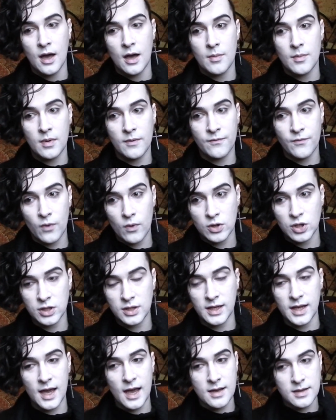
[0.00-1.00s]
But
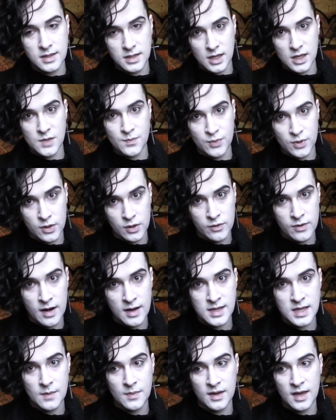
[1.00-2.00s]
unfortunately, as years
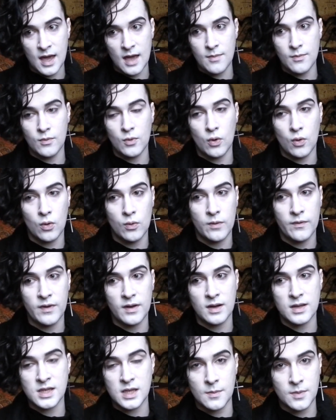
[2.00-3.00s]
progressed, it became more within
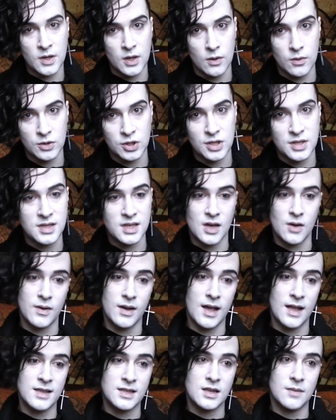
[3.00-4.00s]
the subculture, so it
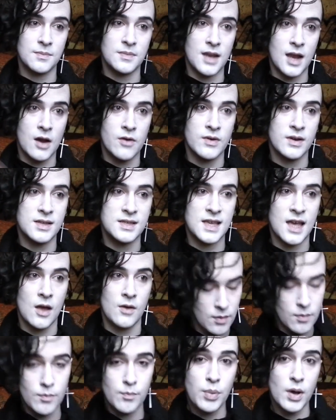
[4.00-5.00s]
ended up narrowing
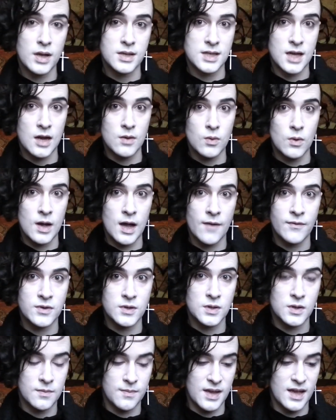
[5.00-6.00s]
down. But I will have
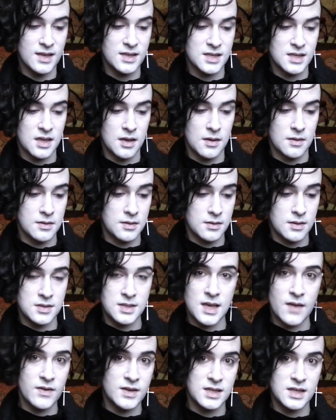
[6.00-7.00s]
to admit that the
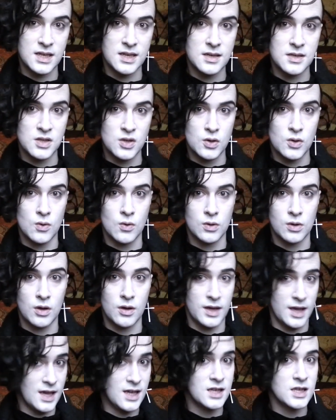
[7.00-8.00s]
70s New York
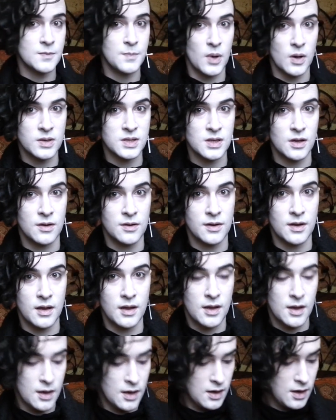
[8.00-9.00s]
look is spot on.
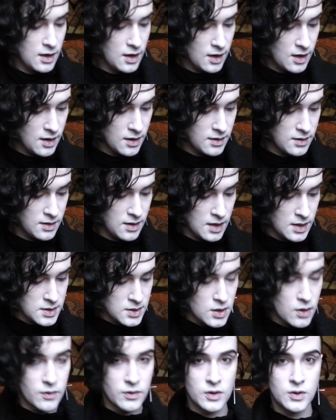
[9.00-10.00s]
The
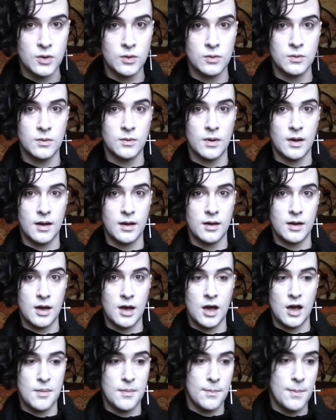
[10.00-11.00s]
historical
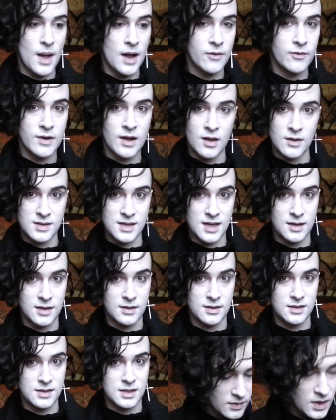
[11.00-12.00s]
background
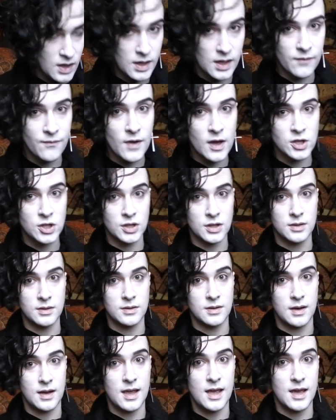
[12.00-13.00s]
and the fashion
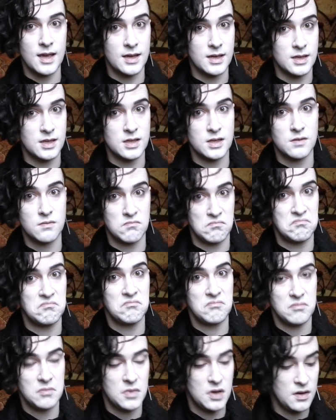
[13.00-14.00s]
is
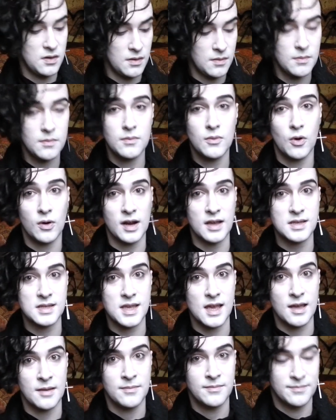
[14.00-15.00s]
more or less
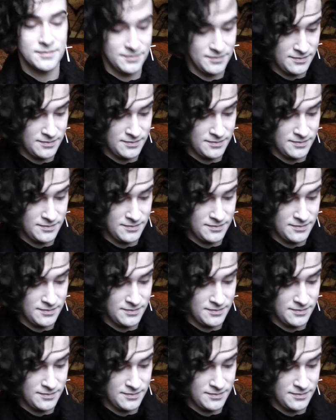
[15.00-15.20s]
there.